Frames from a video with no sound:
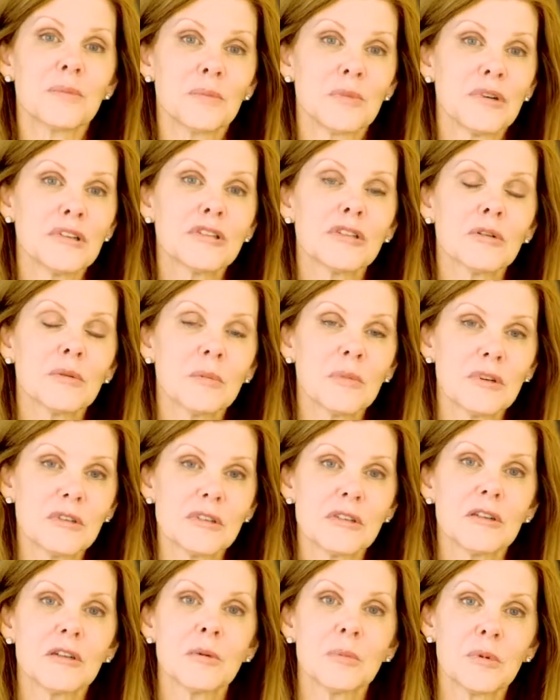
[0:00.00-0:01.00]
original
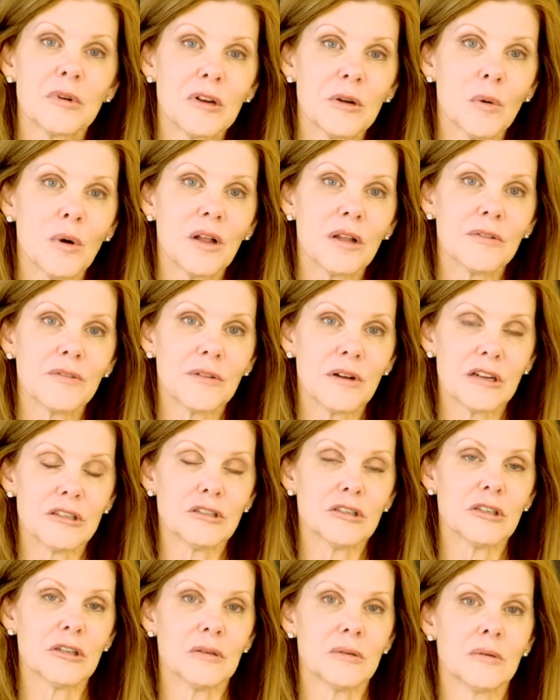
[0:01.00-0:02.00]
person who
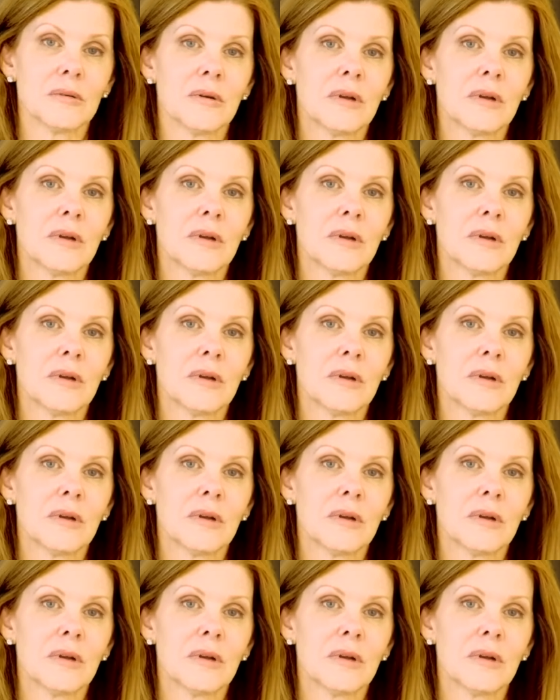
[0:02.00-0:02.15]
pre-qualified you